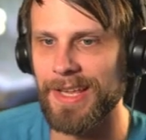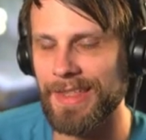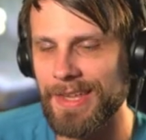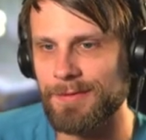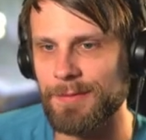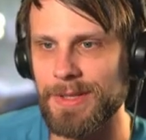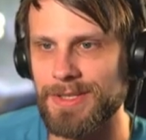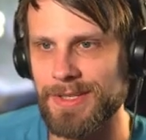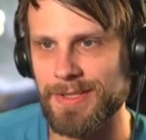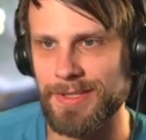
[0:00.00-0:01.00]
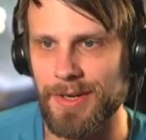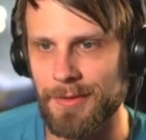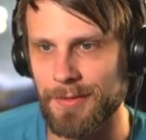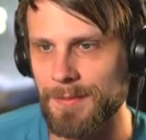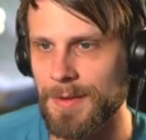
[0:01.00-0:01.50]
I think if we just draw
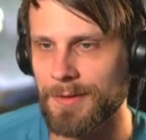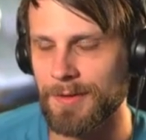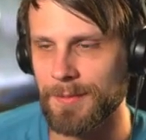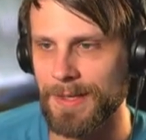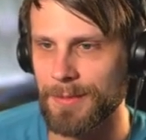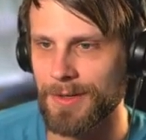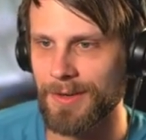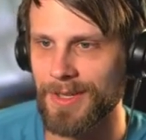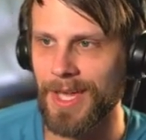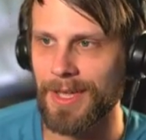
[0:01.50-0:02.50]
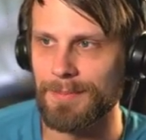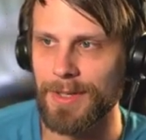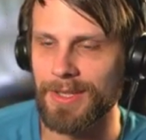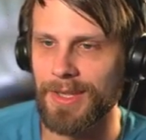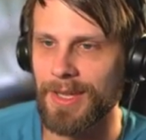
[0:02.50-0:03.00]
a removal spell, we're okay.
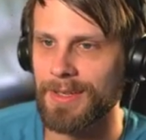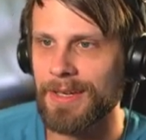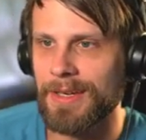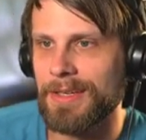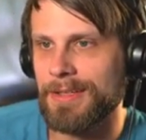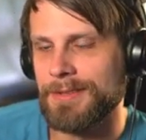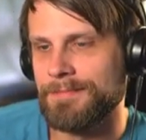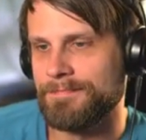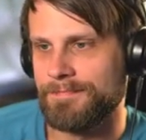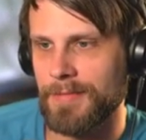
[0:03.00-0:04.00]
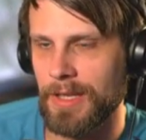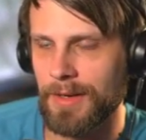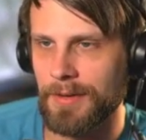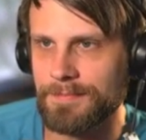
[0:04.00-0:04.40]
But, like, you know,